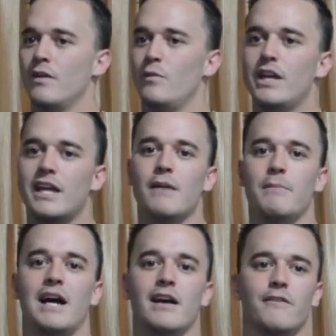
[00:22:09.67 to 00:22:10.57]
we came
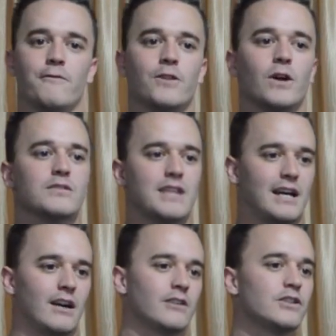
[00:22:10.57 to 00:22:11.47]
back, for those
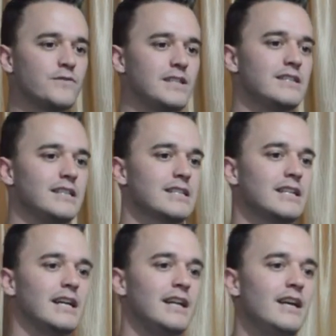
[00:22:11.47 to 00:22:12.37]
that are just visiting
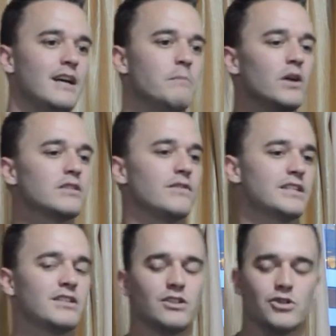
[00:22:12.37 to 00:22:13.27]
tonight, most of
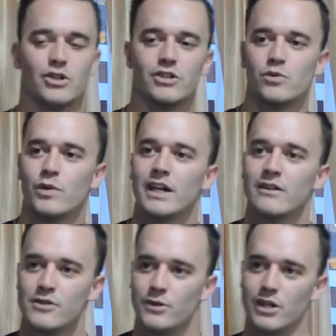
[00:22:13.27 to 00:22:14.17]
us in the church went
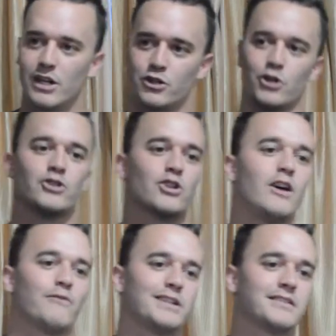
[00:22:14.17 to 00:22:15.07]
out to a church
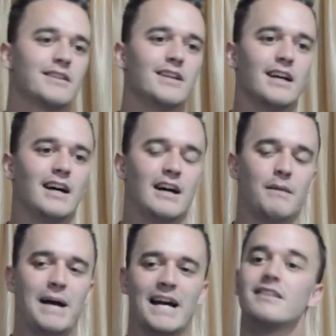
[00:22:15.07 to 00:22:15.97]
conference
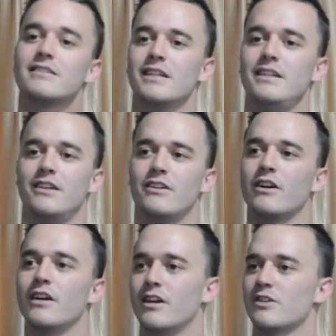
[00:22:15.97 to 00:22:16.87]
back in Sydney in
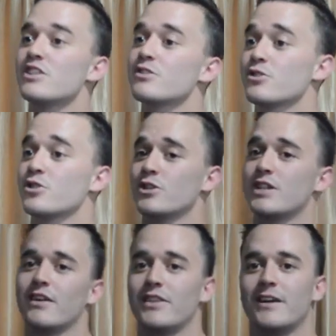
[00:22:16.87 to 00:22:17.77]
our sister church
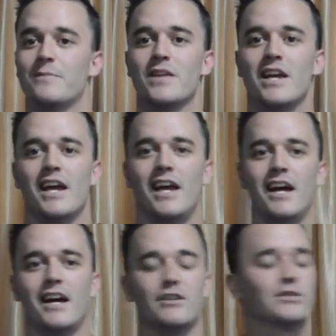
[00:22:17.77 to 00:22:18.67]
out there.
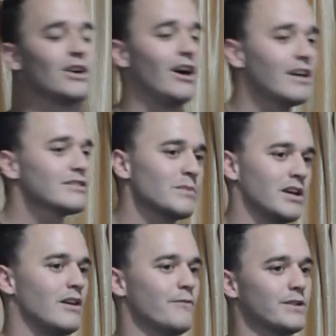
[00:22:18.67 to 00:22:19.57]
And it was an awesome
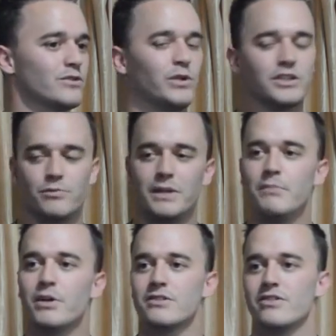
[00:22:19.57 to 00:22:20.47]
conference, which me
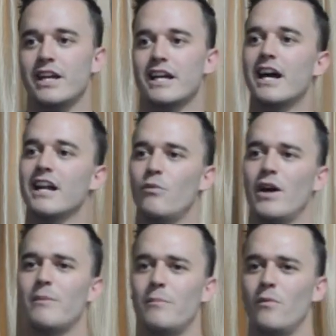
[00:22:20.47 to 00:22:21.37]
personally, I kind
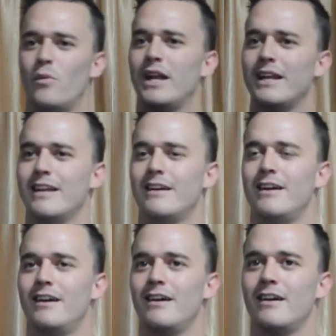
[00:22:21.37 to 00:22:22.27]

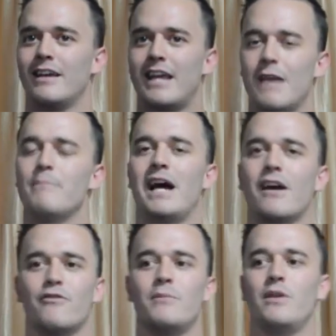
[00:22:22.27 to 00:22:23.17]
of came
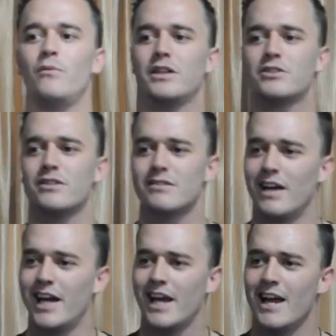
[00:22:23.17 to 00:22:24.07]
back from it, which is
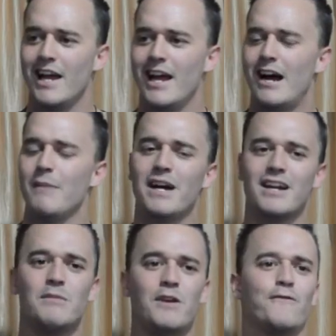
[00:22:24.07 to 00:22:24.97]
like, I'm not
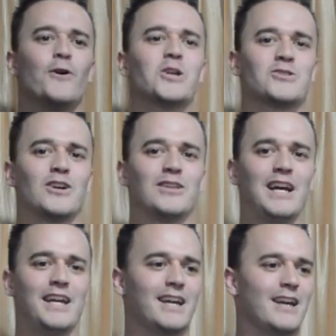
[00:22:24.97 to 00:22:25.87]
going to be focused on
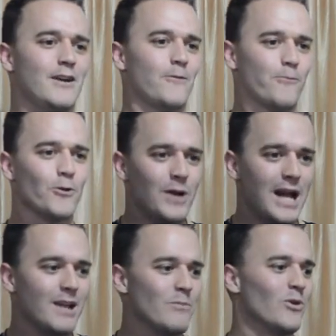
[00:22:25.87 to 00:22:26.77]
like fruit
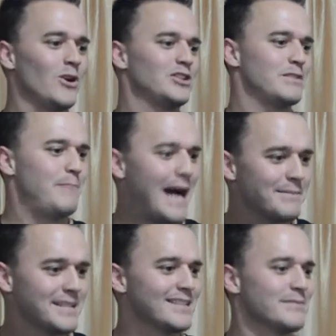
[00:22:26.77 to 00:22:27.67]
anymore, just
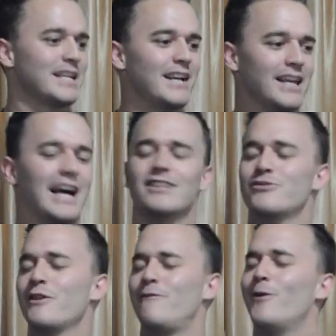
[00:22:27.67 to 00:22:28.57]
baptisms and anything. I
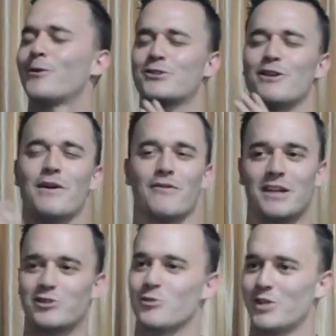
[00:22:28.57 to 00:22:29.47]
just want to focus on my
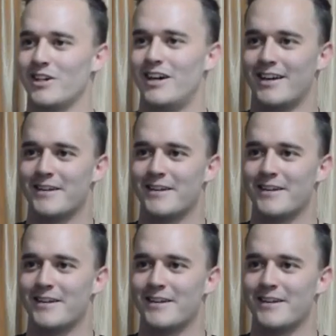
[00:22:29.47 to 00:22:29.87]
relationship with God.